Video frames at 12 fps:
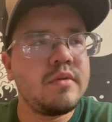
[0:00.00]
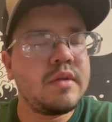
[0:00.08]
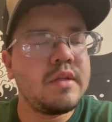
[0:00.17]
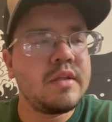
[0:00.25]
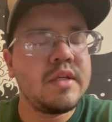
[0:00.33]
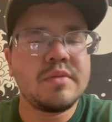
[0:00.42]

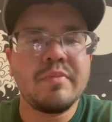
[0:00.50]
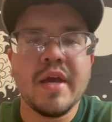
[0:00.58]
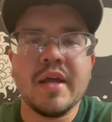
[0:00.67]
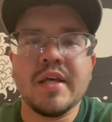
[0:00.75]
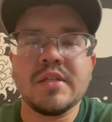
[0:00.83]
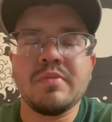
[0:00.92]
this
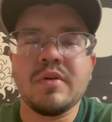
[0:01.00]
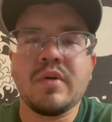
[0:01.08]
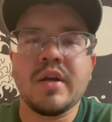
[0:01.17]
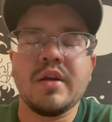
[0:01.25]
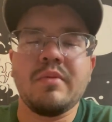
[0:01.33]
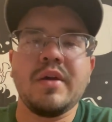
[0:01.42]
man has been
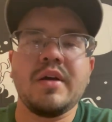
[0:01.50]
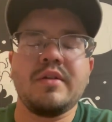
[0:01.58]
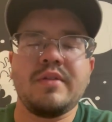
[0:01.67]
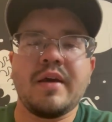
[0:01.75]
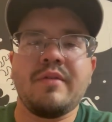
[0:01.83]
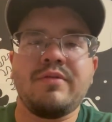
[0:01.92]
wanting to be a
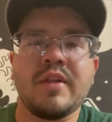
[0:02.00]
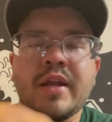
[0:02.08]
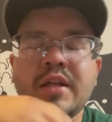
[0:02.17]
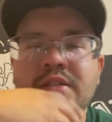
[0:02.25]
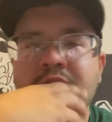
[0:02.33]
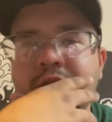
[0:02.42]
damn flight
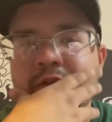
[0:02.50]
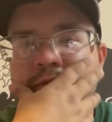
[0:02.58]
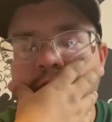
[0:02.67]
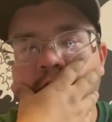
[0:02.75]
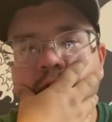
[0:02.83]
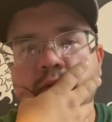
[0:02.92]
attendant
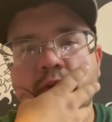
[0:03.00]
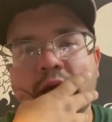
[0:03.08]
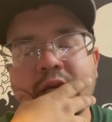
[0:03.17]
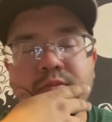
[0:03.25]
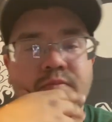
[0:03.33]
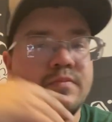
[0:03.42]
for
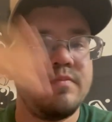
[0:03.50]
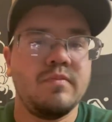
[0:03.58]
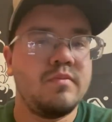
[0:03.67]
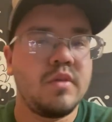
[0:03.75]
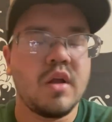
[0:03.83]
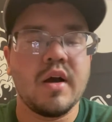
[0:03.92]
as
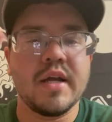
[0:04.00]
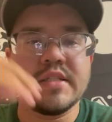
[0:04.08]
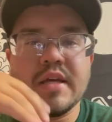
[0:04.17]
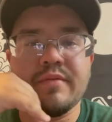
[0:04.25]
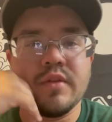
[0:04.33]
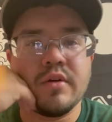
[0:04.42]
long as
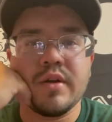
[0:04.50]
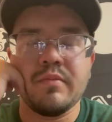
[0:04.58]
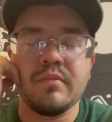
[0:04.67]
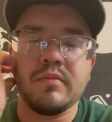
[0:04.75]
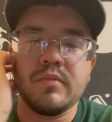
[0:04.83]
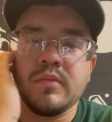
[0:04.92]
I've known
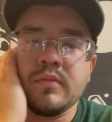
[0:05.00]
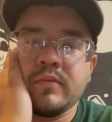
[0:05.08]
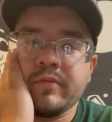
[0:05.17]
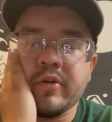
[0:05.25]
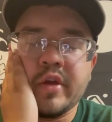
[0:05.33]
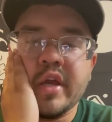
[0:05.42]
him,
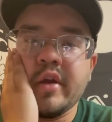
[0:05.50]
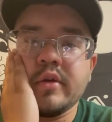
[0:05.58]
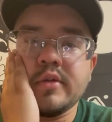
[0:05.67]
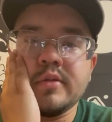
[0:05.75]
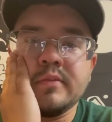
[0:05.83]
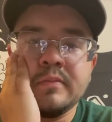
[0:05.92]
for
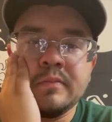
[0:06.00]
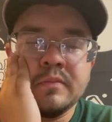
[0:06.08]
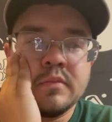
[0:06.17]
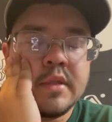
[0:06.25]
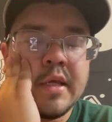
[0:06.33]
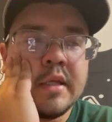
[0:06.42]
years.
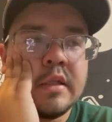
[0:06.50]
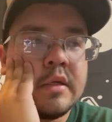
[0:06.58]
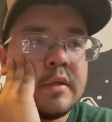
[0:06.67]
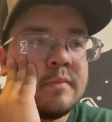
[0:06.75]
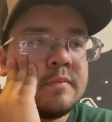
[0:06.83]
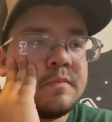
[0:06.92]
And
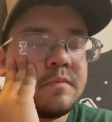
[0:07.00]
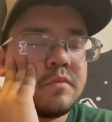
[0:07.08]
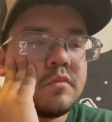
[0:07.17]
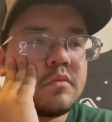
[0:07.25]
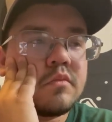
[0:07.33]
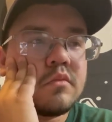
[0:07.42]

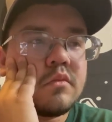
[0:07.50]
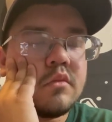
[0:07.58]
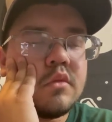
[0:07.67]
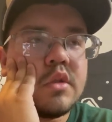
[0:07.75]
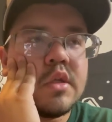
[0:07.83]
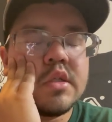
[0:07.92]

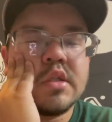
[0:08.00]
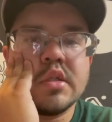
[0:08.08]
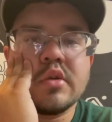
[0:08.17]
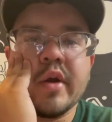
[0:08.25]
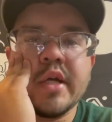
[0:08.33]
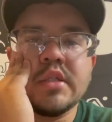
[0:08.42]
it's just
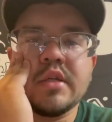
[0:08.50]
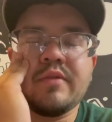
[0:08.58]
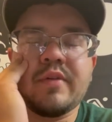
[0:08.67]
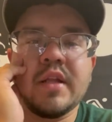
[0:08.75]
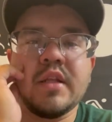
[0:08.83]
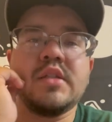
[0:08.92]
crazy to
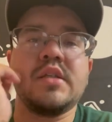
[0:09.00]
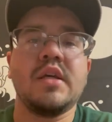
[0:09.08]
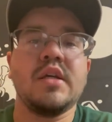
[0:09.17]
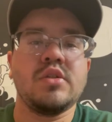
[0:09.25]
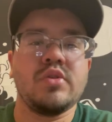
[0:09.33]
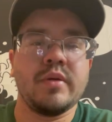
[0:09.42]
finally see
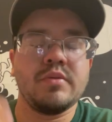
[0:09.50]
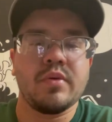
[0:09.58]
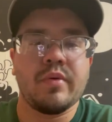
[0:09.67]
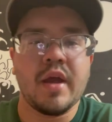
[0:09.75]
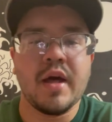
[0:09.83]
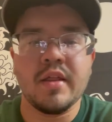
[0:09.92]
his dreams a
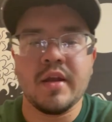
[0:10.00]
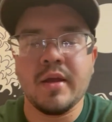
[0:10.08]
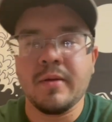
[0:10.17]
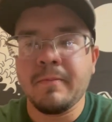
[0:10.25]
reality.